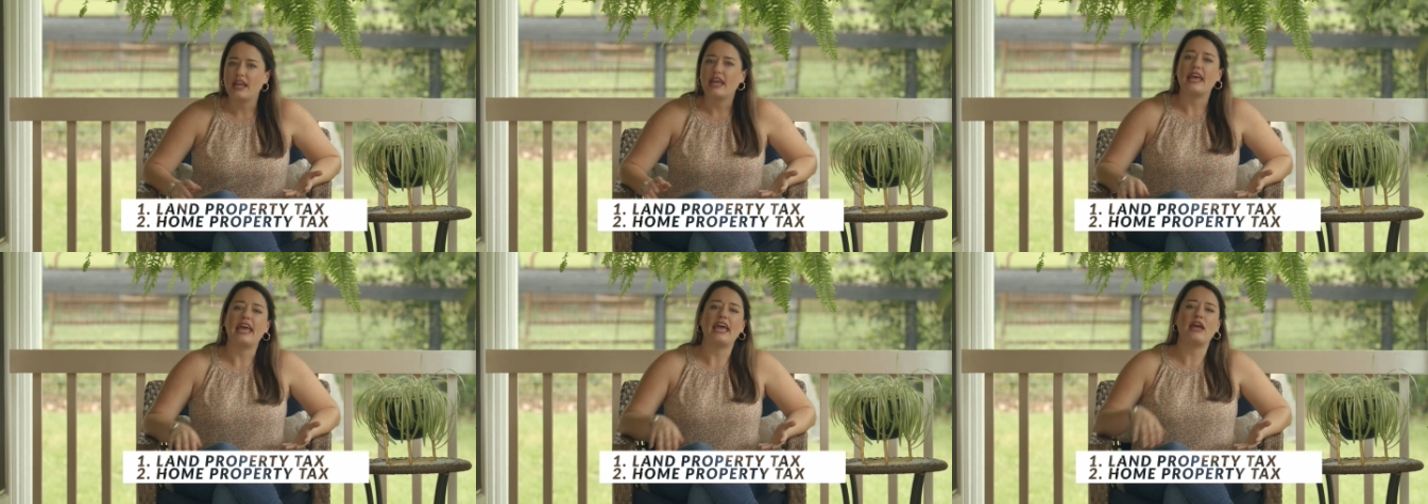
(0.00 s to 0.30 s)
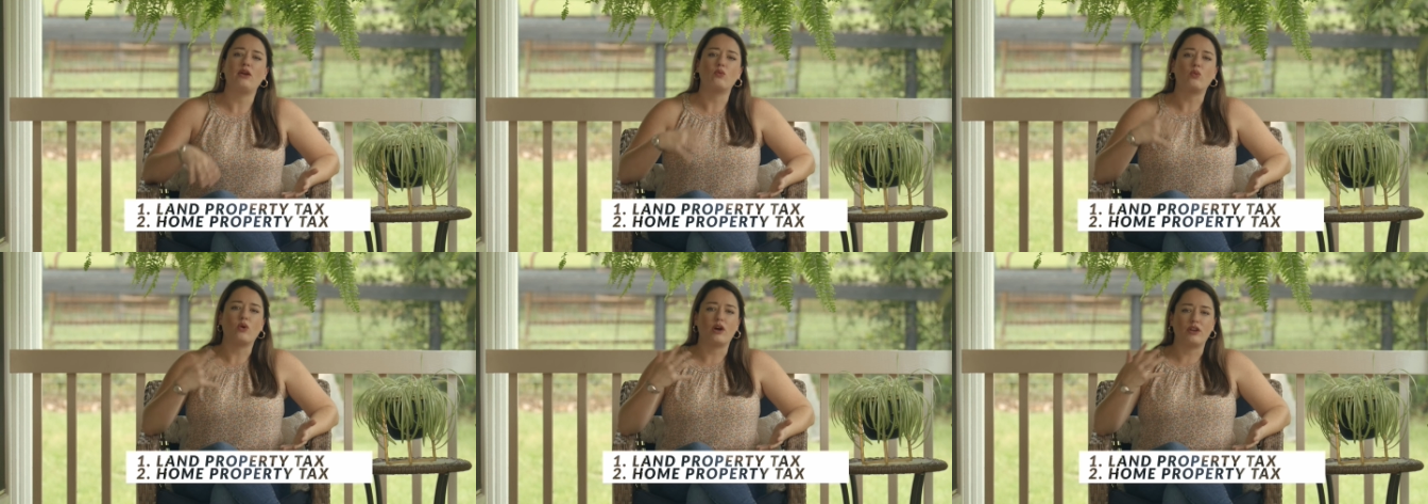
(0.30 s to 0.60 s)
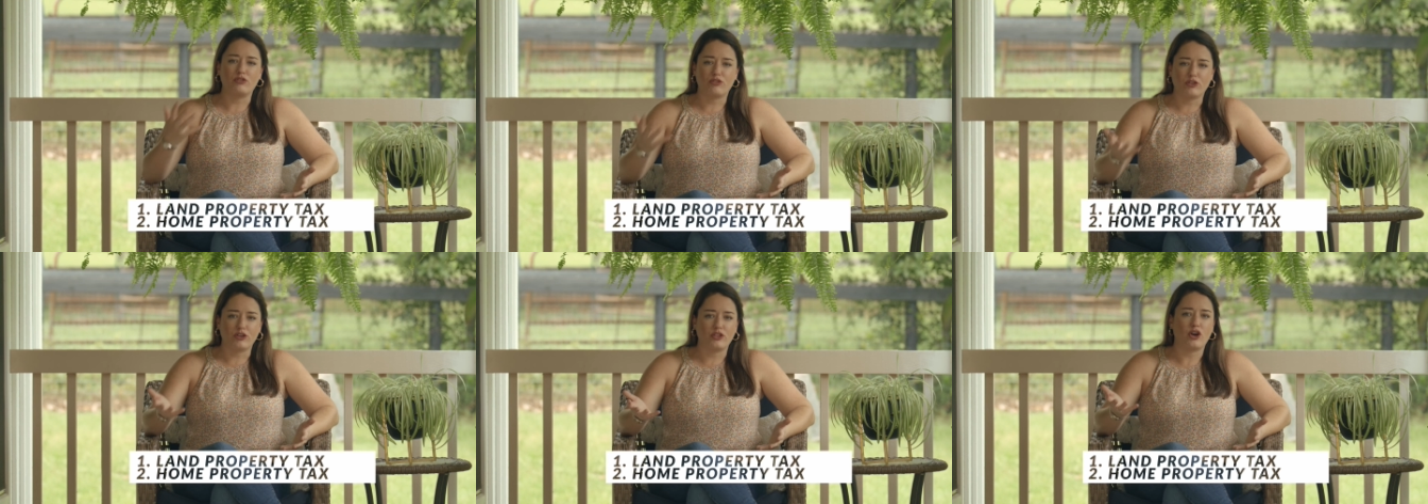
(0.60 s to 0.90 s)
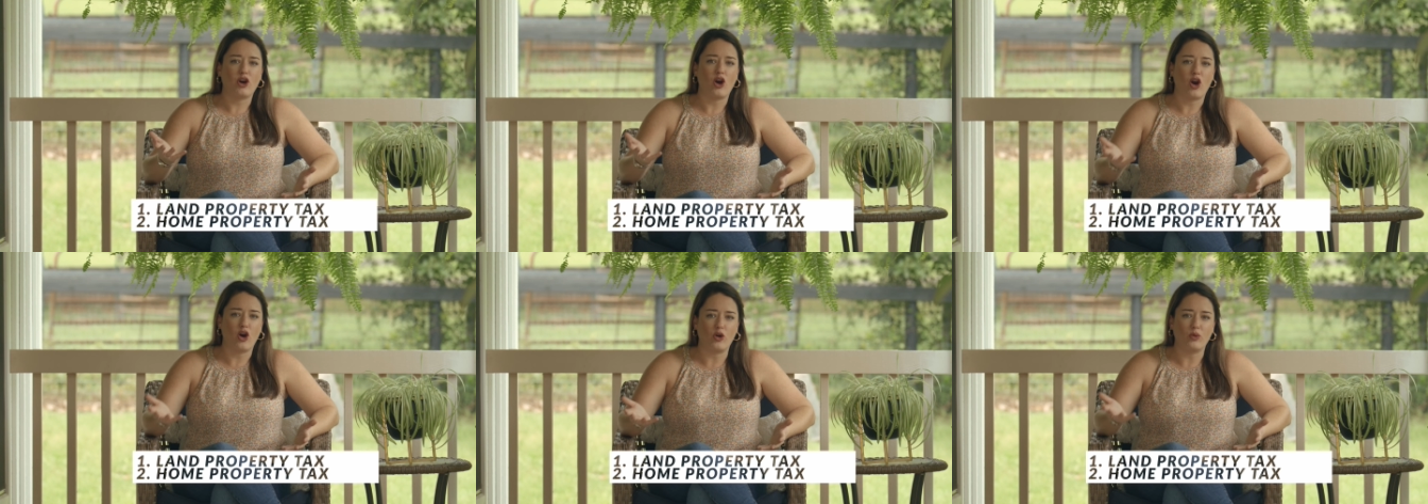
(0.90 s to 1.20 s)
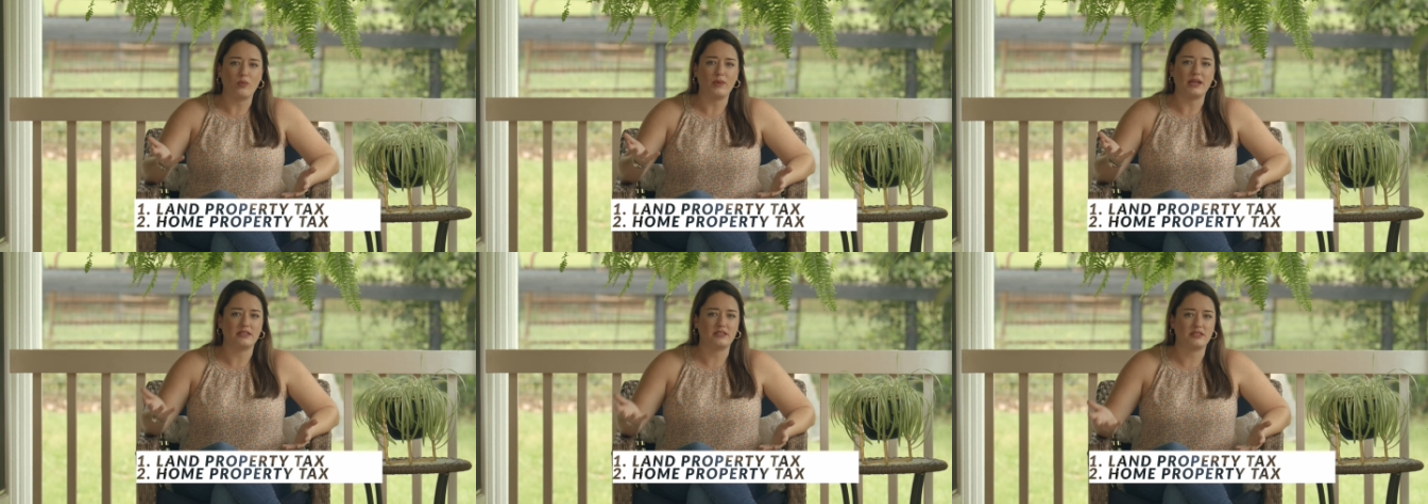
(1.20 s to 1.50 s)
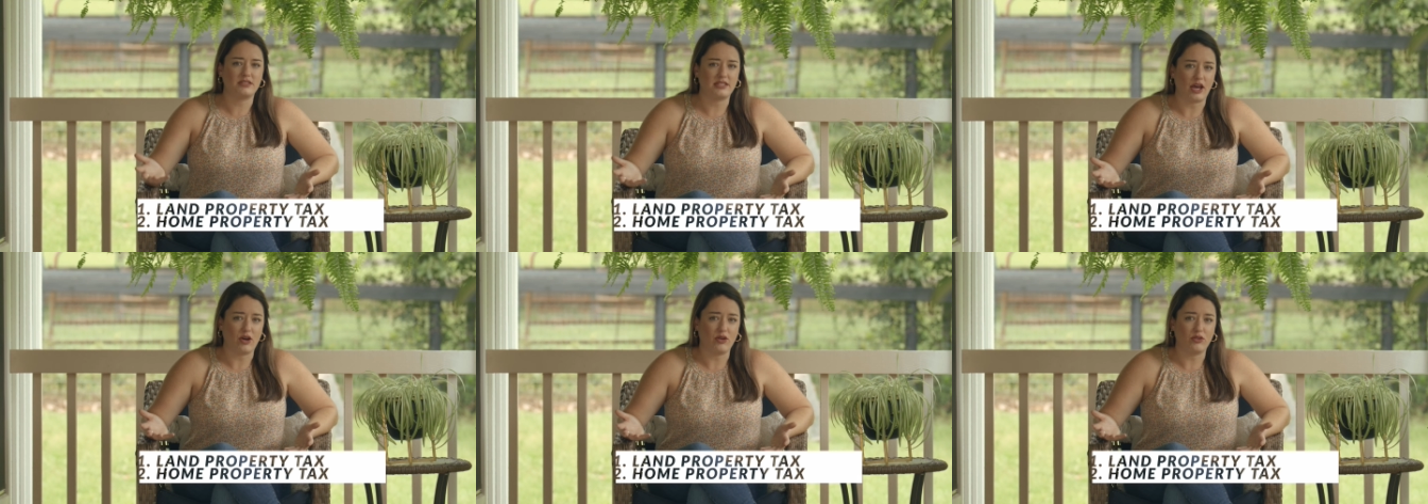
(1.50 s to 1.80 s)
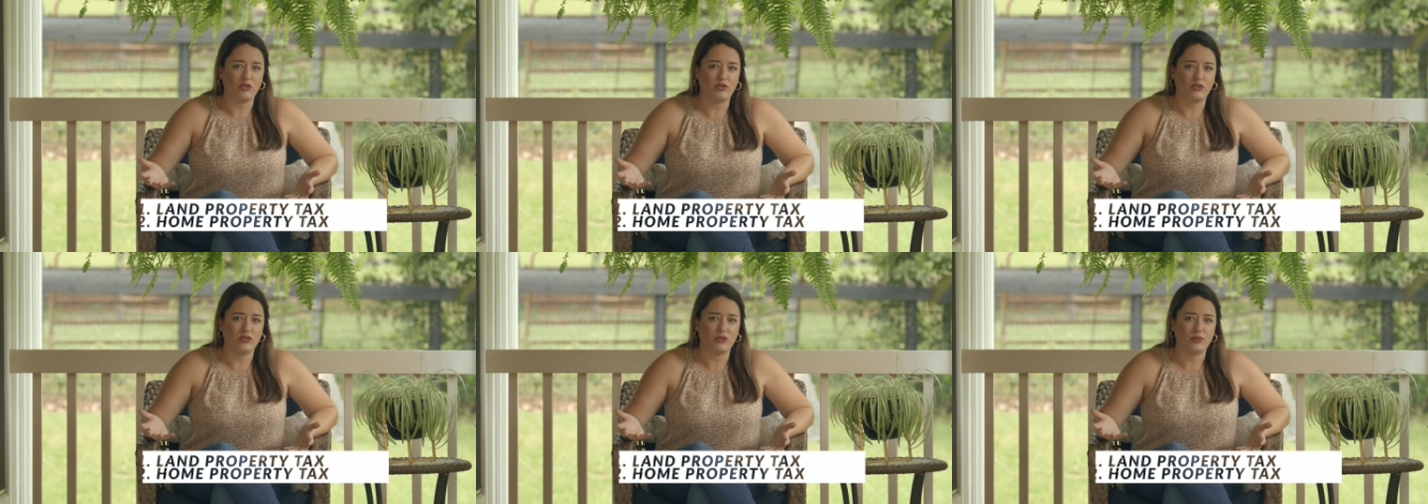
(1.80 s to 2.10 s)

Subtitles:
and one for the home itself.